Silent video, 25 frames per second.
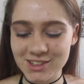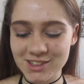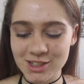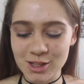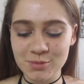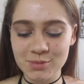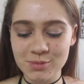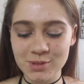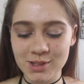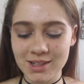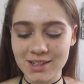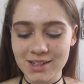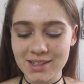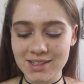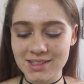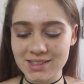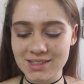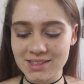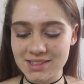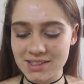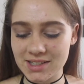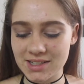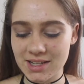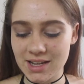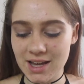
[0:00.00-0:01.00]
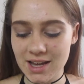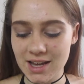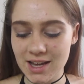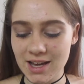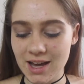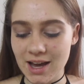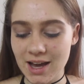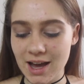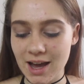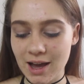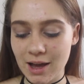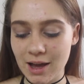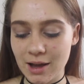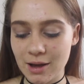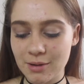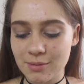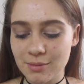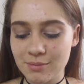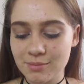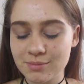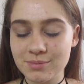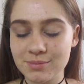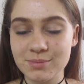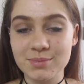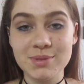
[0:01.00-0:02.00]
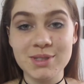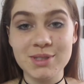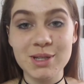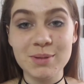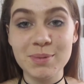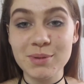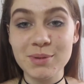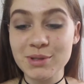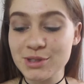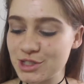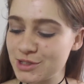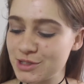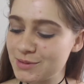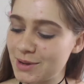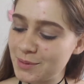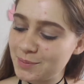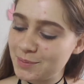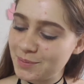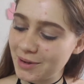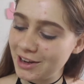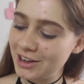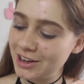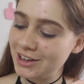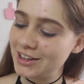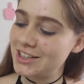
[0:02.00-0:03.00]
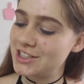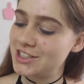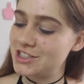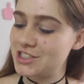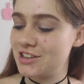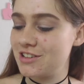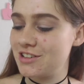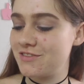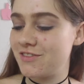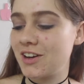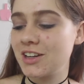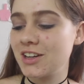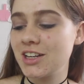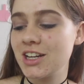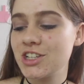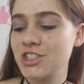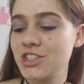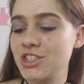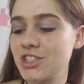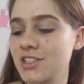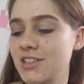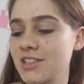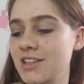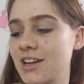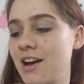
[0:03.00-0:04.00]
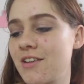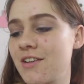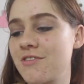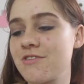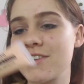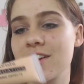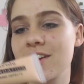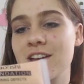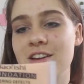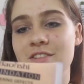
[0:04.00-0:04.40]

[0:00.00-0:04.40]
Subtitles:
So I'm going to dip into my by Lakey foundation covering